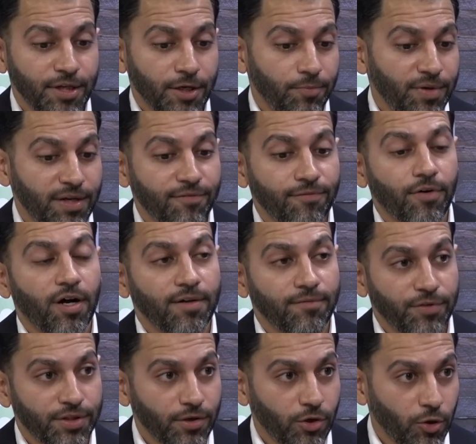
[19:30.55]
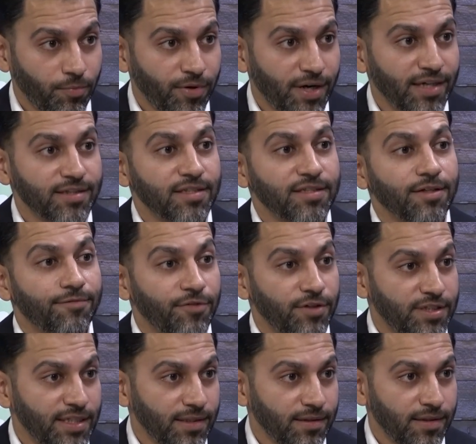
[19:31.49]
be involved with the whole process of
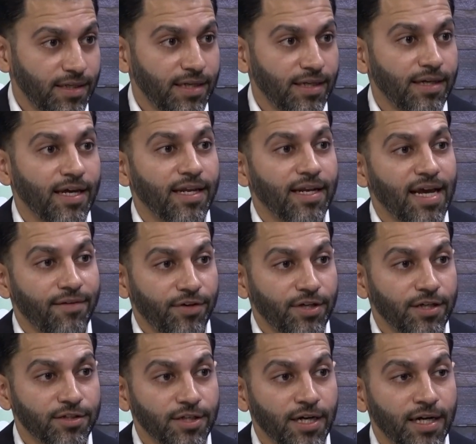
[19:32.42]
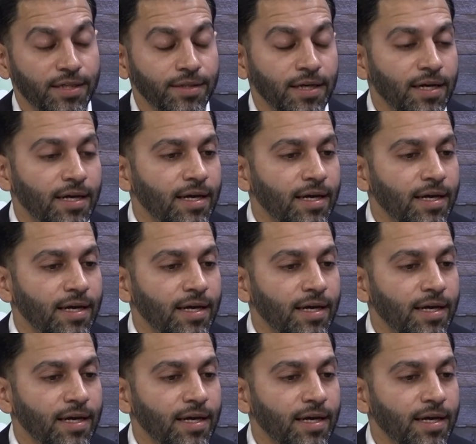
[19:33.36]
fertility and having a child.